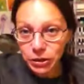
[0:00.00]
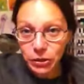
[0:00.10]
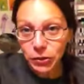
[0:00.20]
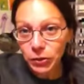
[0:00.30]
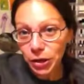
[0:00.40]

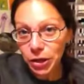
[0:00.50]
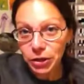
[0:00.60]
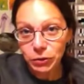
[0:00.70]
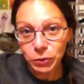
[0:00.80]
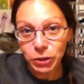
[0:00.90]
So
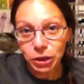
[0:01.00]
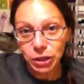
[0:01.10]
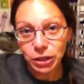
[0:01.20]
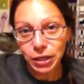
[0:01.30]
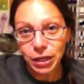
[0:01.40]
thanks for
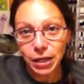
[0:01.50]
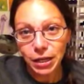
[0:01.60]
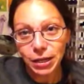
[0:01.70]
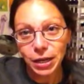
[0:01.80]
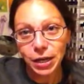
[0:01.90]
watching,
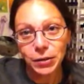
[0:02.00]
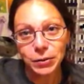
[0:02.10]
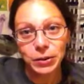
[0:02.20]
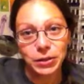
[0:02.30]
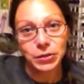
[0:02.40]
and I
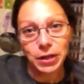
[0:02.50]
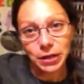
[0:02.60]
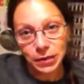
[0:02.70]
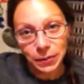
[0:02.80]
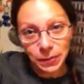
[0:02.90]
will see you
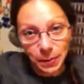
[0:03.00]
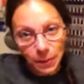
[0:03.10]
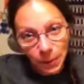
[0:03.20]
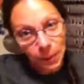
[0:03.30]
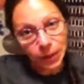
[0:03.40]
then.
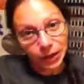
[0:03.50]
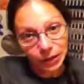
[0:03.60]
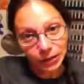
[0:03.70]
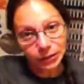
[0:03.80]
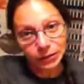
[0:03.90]
Bye.